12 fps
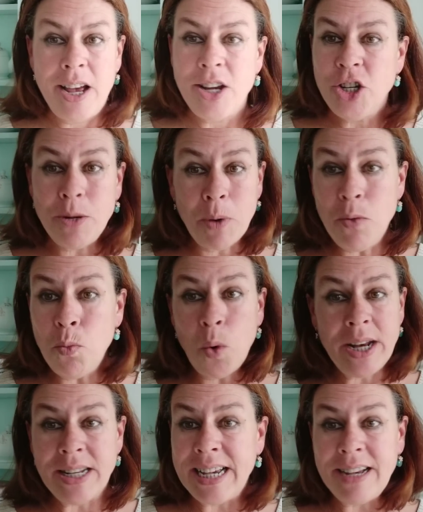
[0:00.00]
She won't
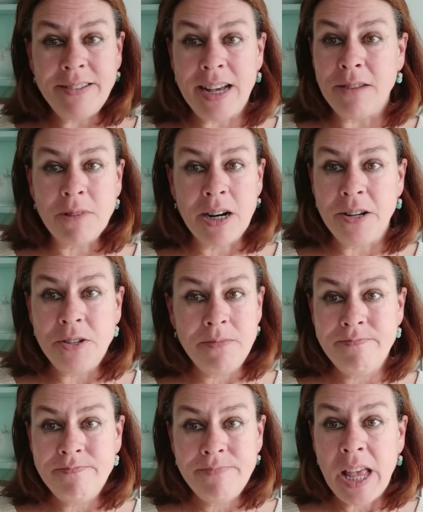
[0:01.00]
win down that road.
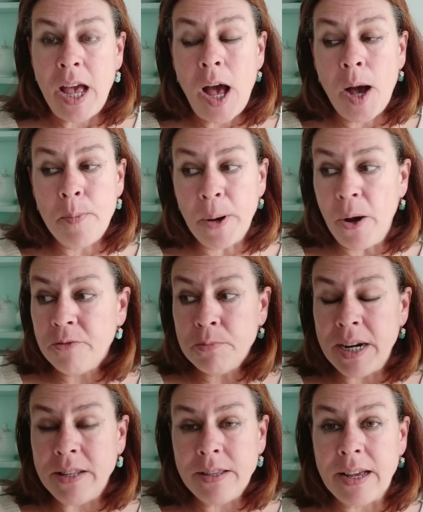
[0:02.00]
Apart from
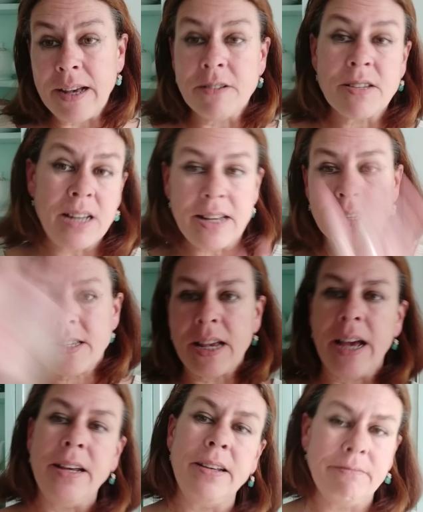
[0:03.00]
anything else, let's
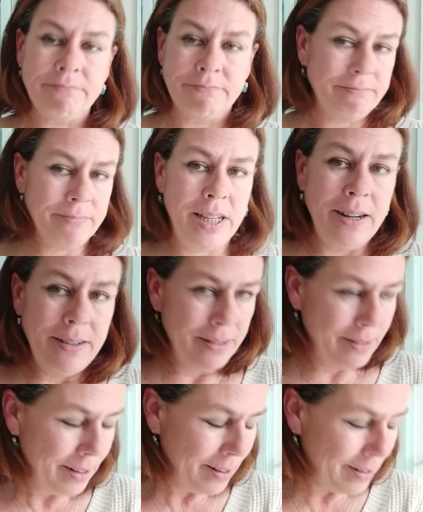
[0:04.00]
say
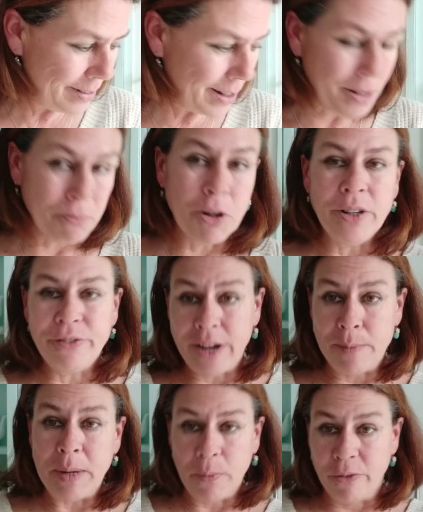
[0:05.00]
that the royal
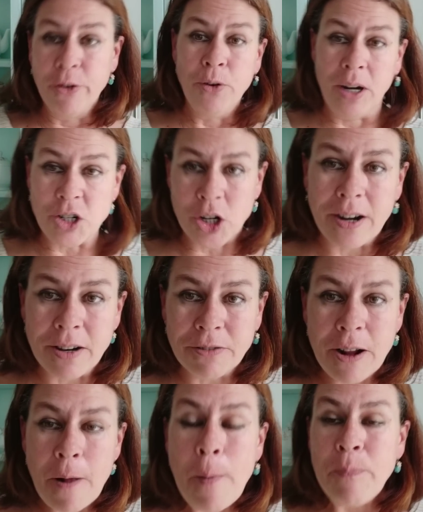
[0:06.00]
family were foolish
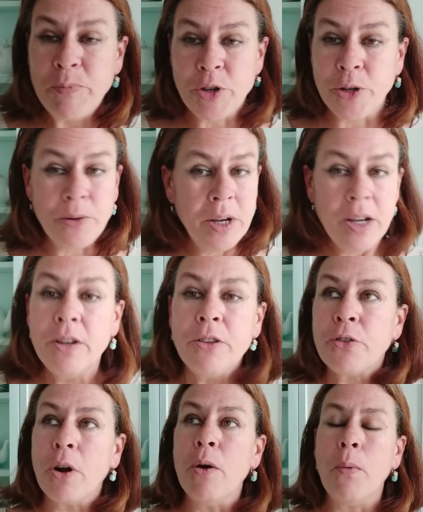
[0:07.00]
enough to
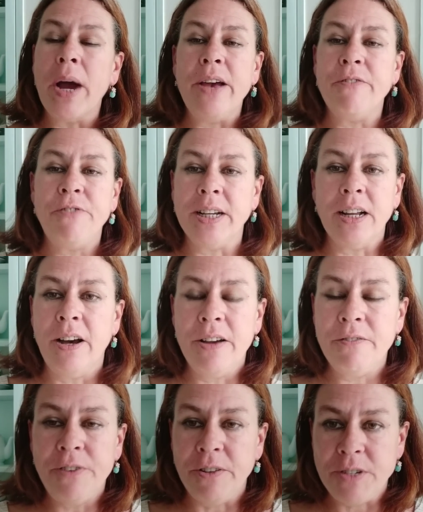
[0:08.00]
throw away a figure like
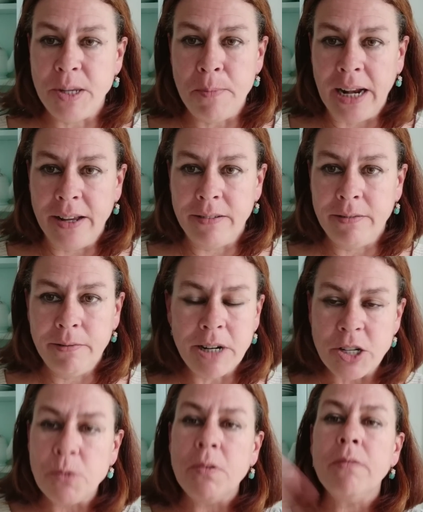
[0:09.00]
50 million, which,